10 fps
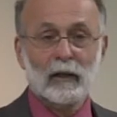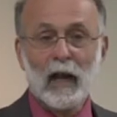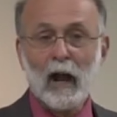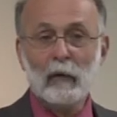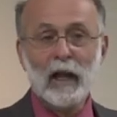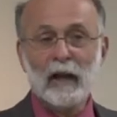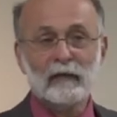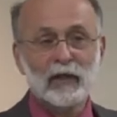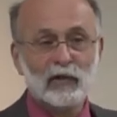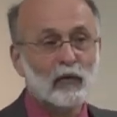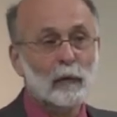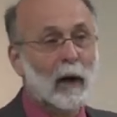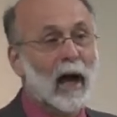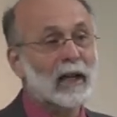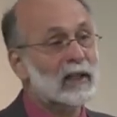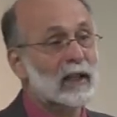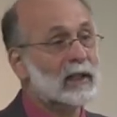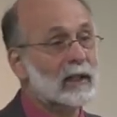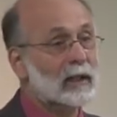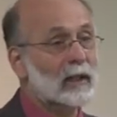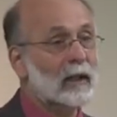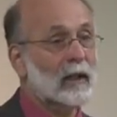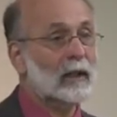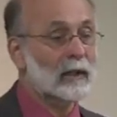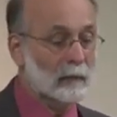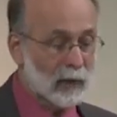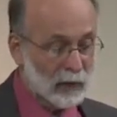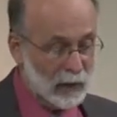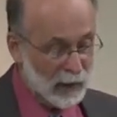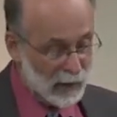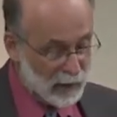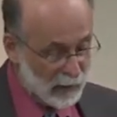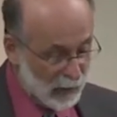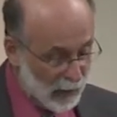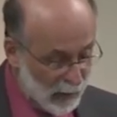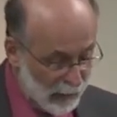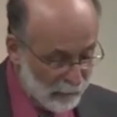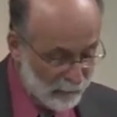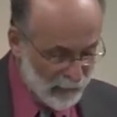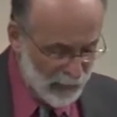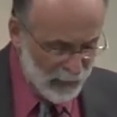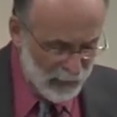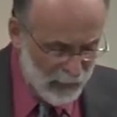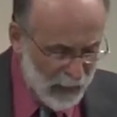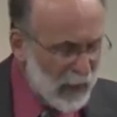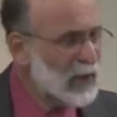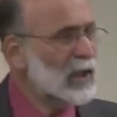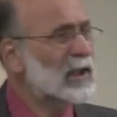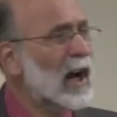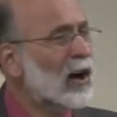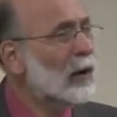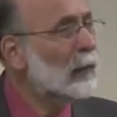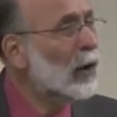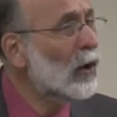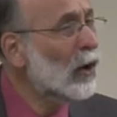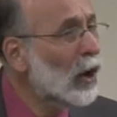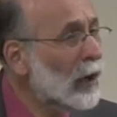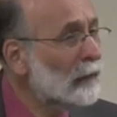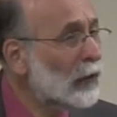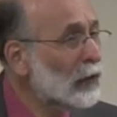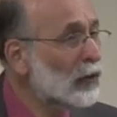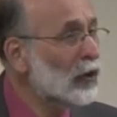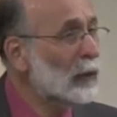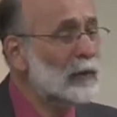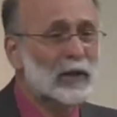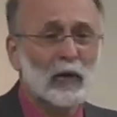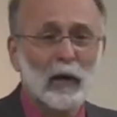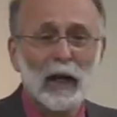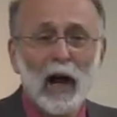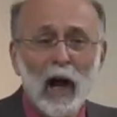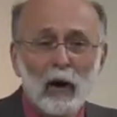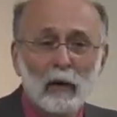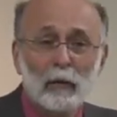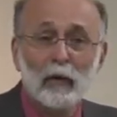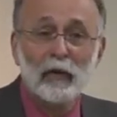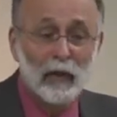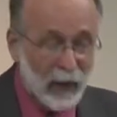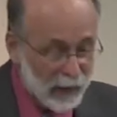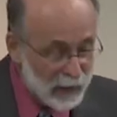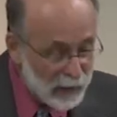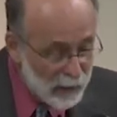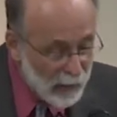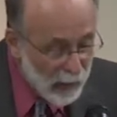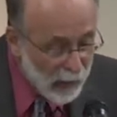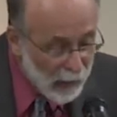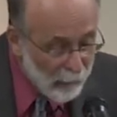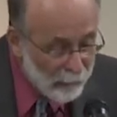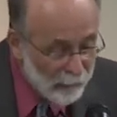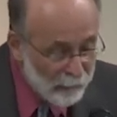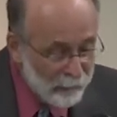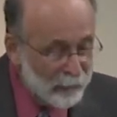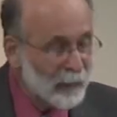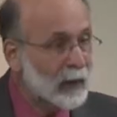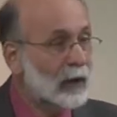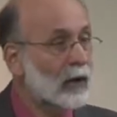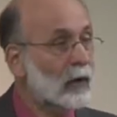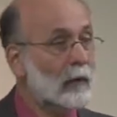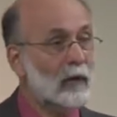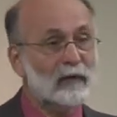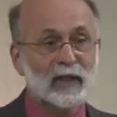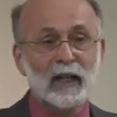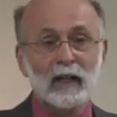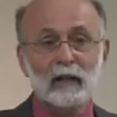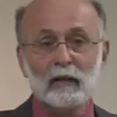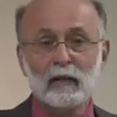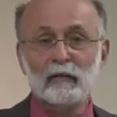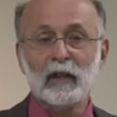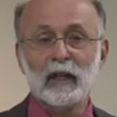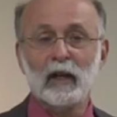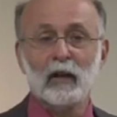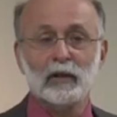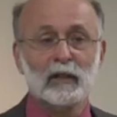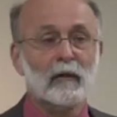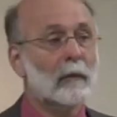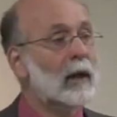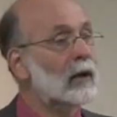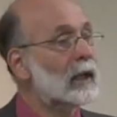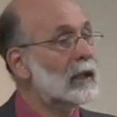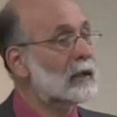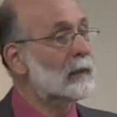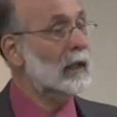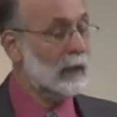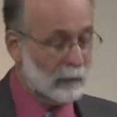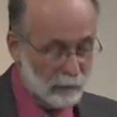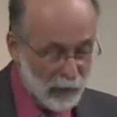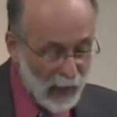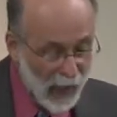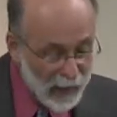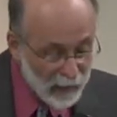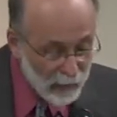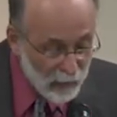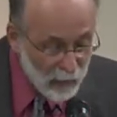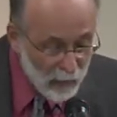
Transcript: Now we have this group ISIS in the Middle East. Uh, it's a terrible, awful group doing horrible things. Um, you know, and we've seen the videos of Americans being beheaded.